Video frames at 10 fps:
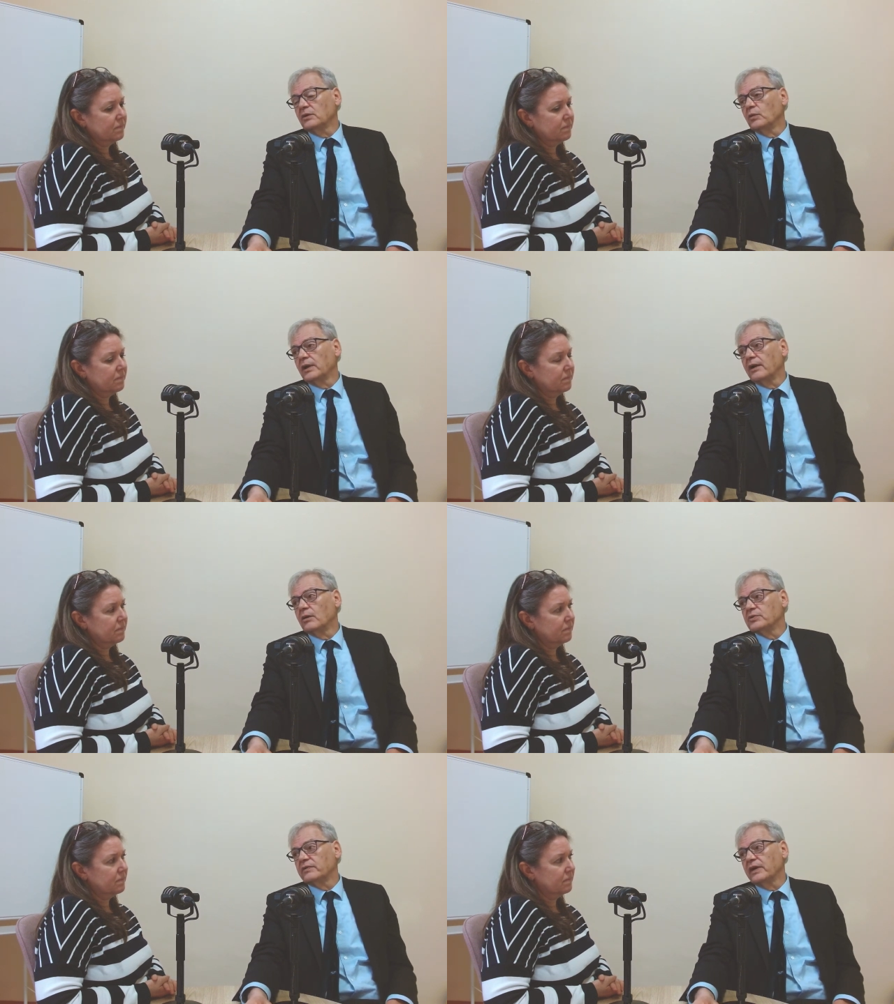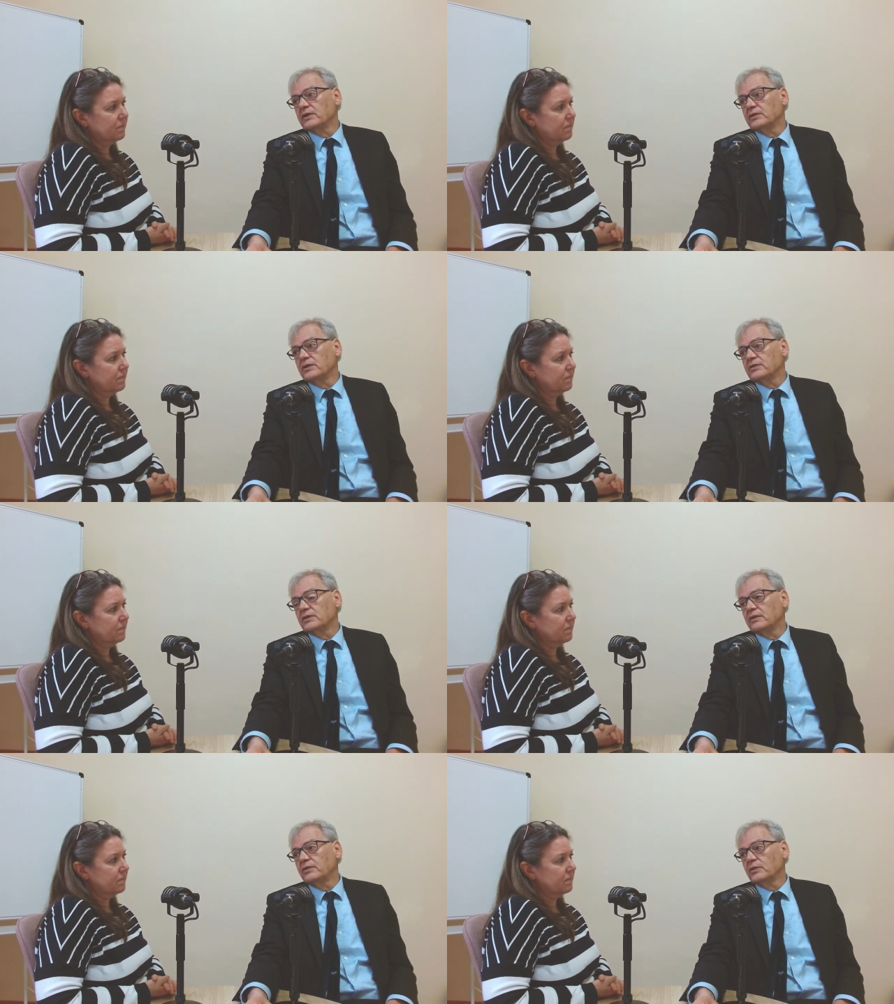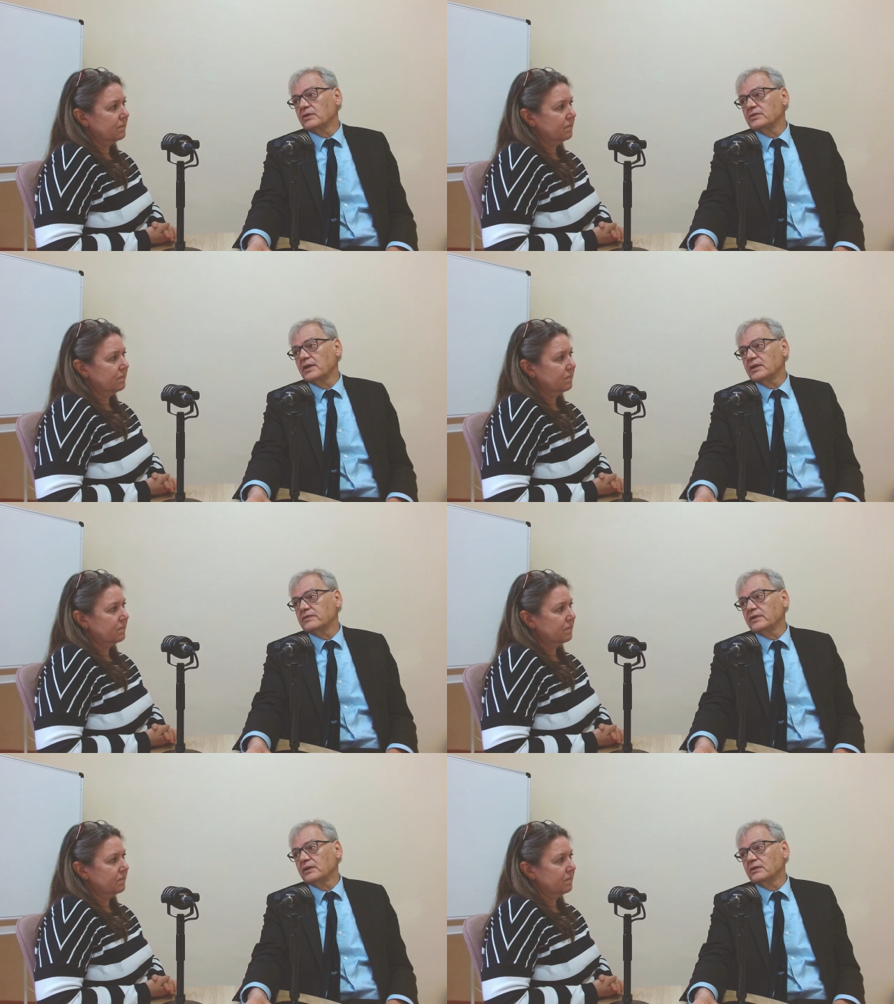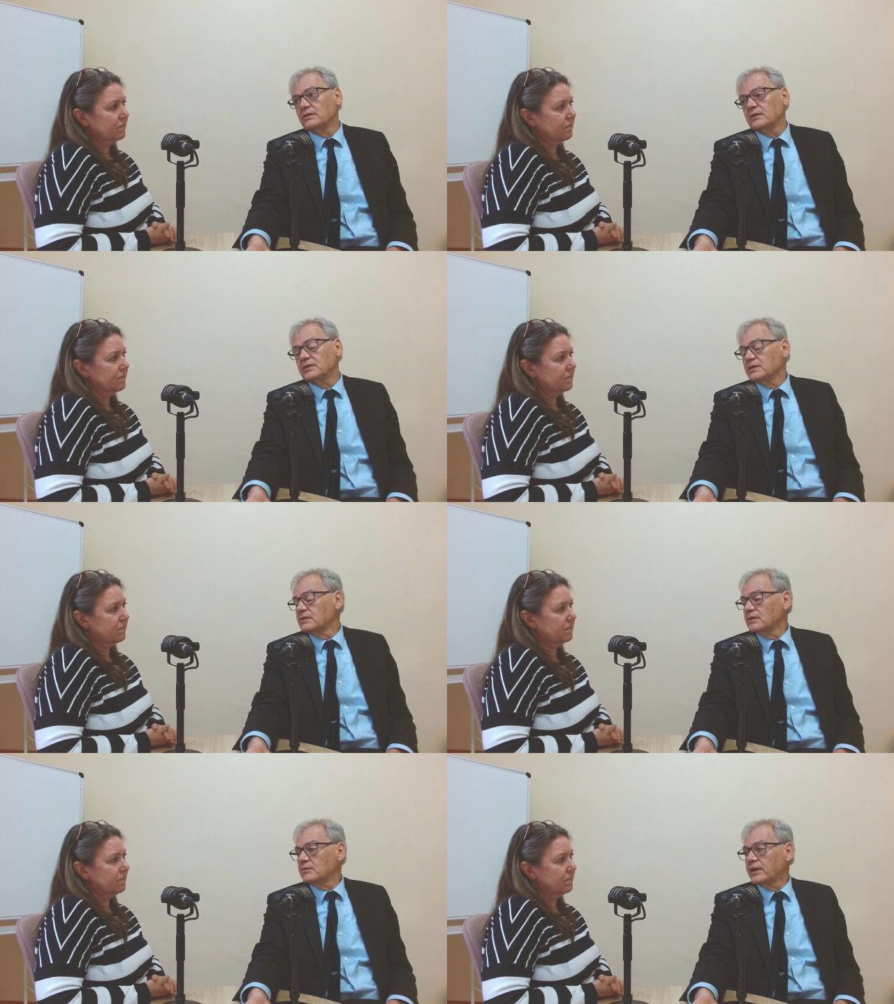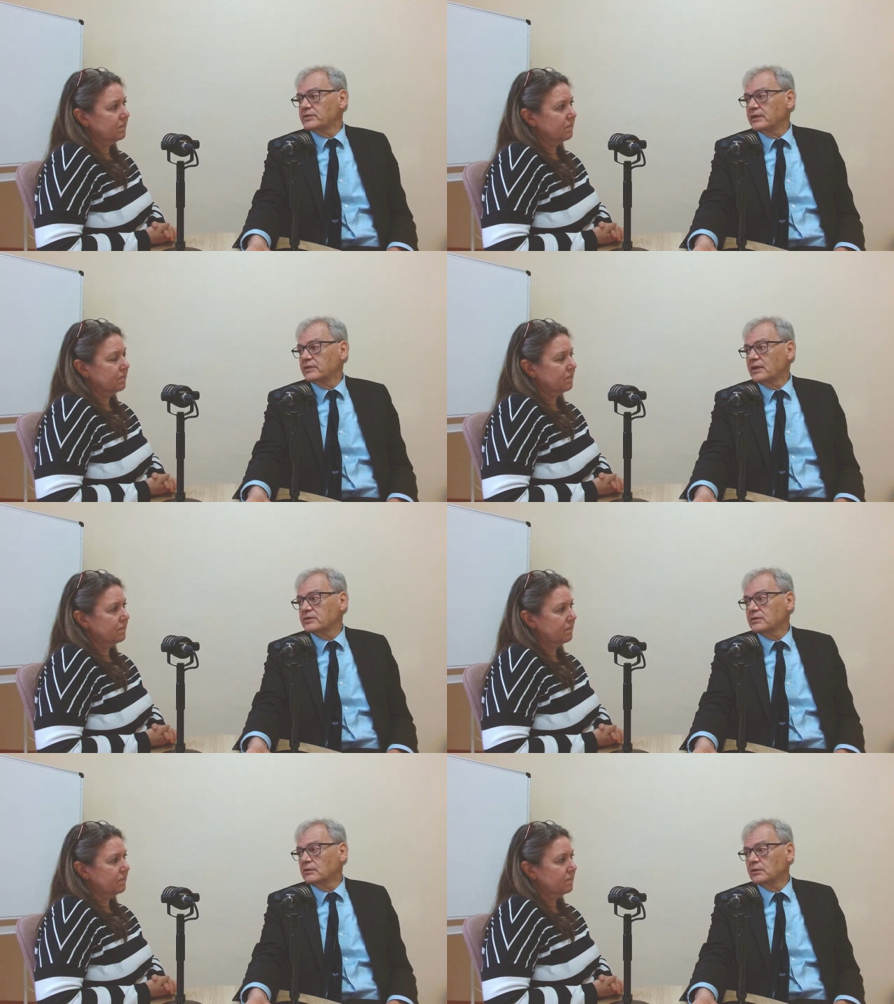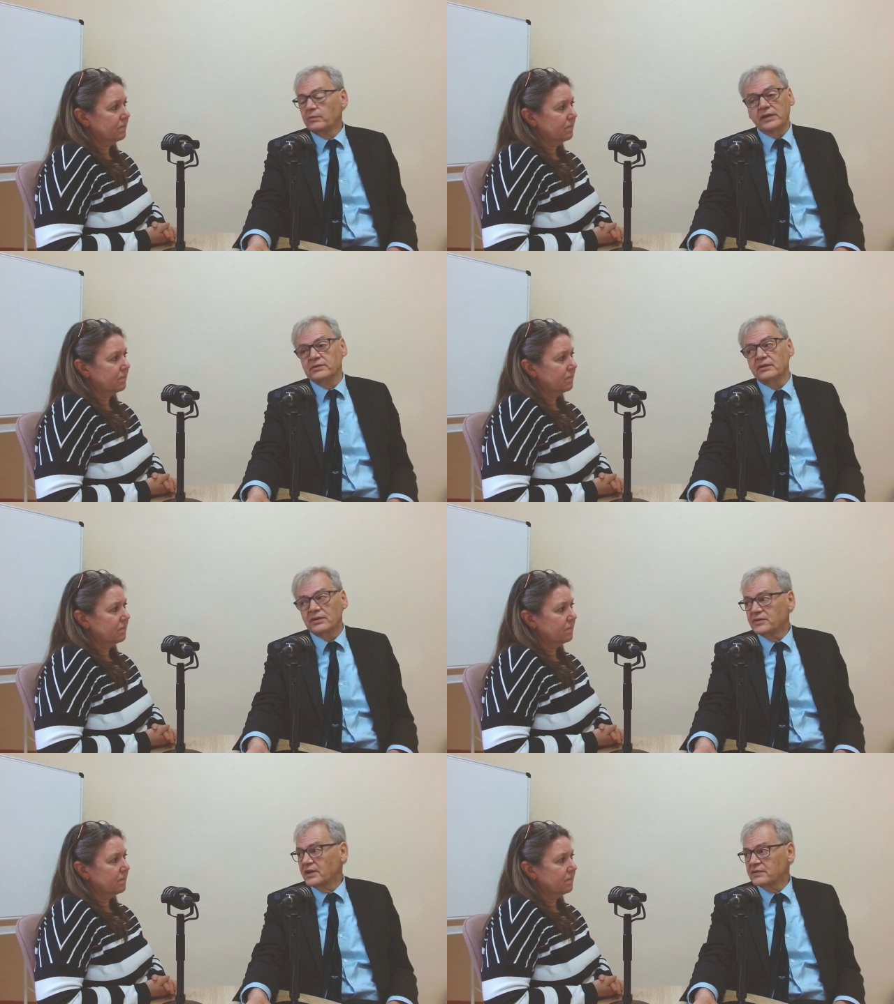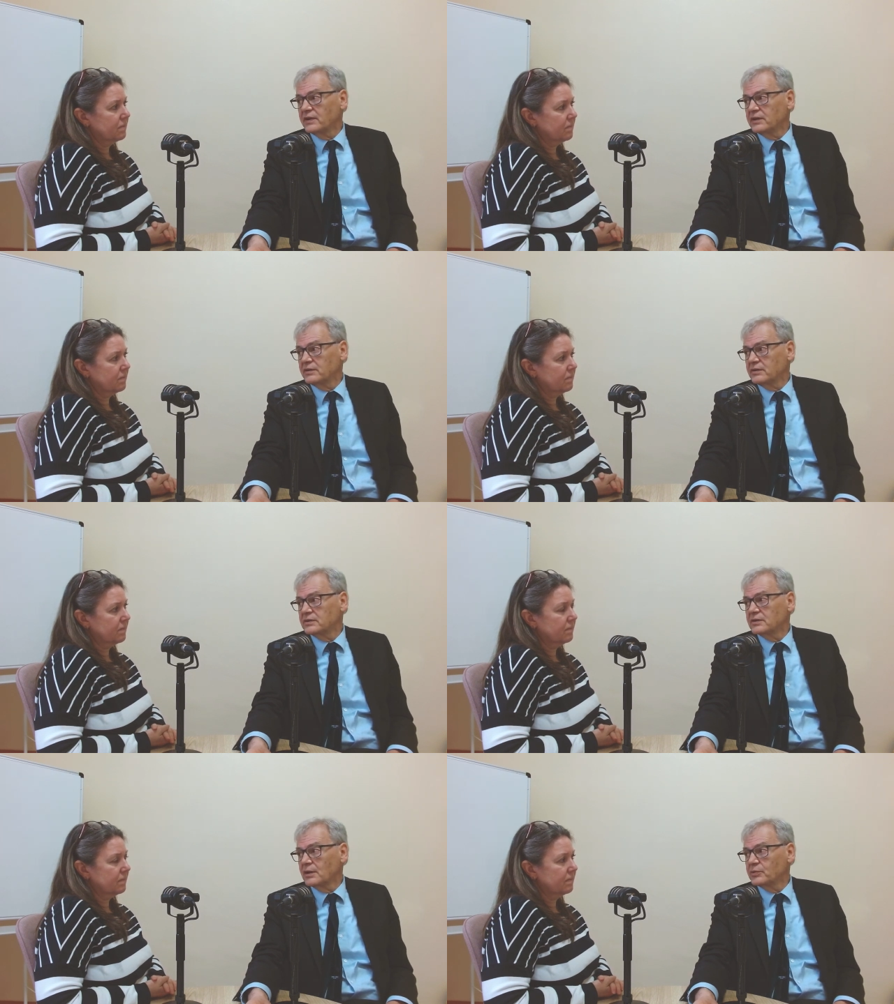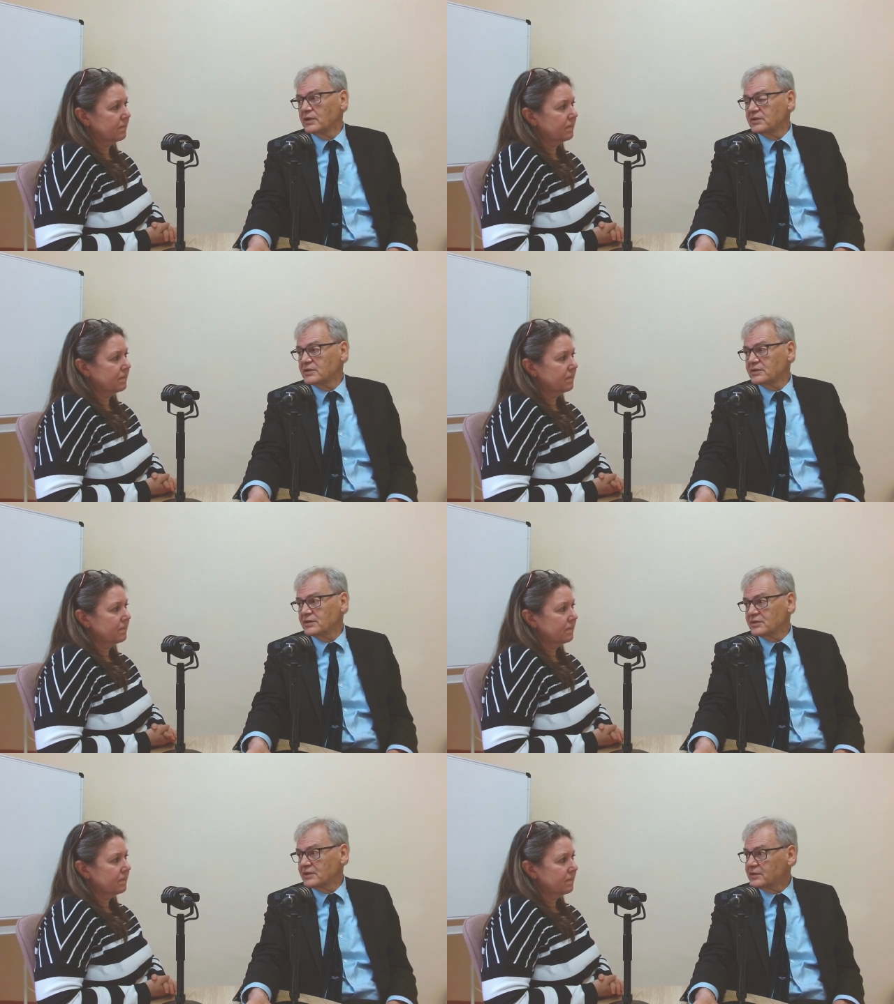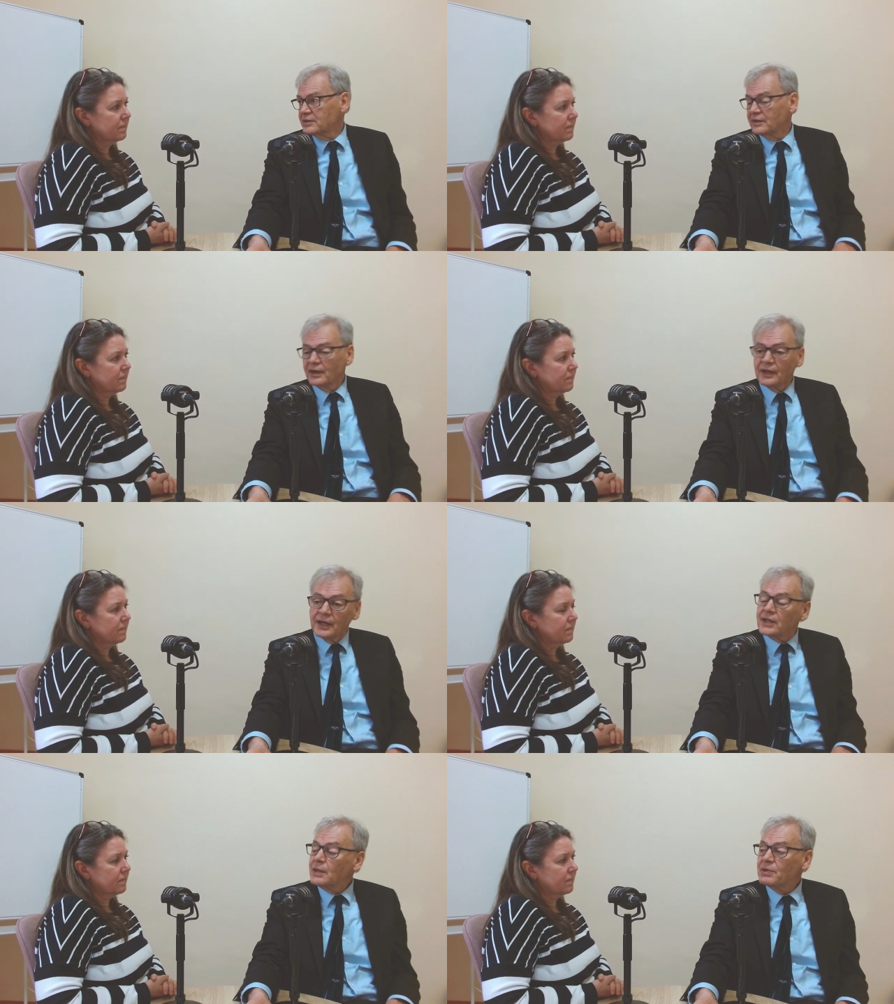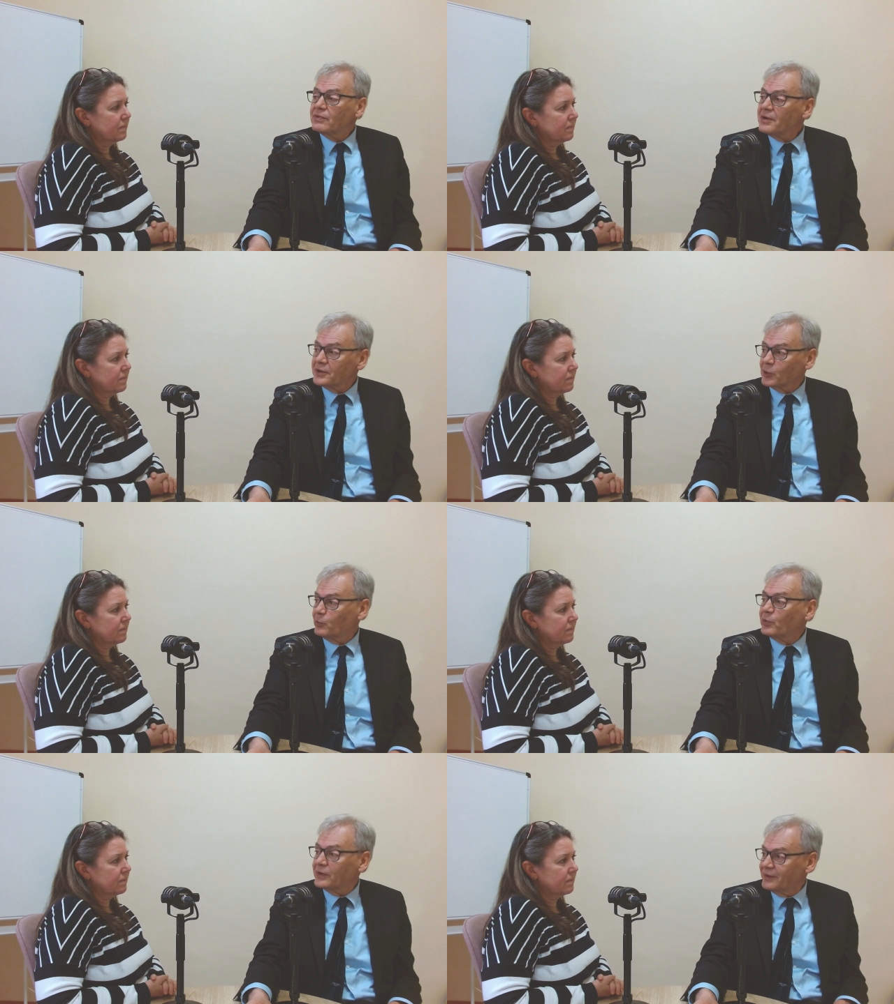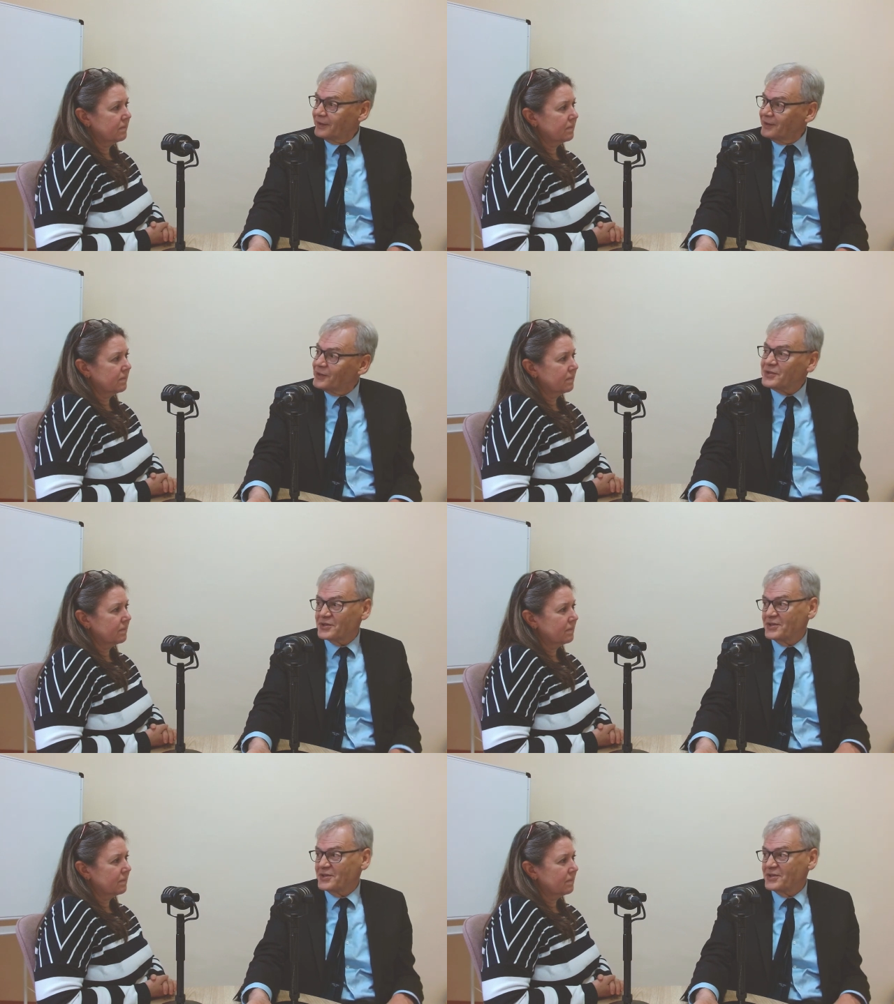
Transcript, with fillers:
Speaker 1: Well, our observation is that if you want to satisfy your duties under the Rail Safety National Law, you've basically got to satisfy your duties under WHS legislation. There'd be very little point in just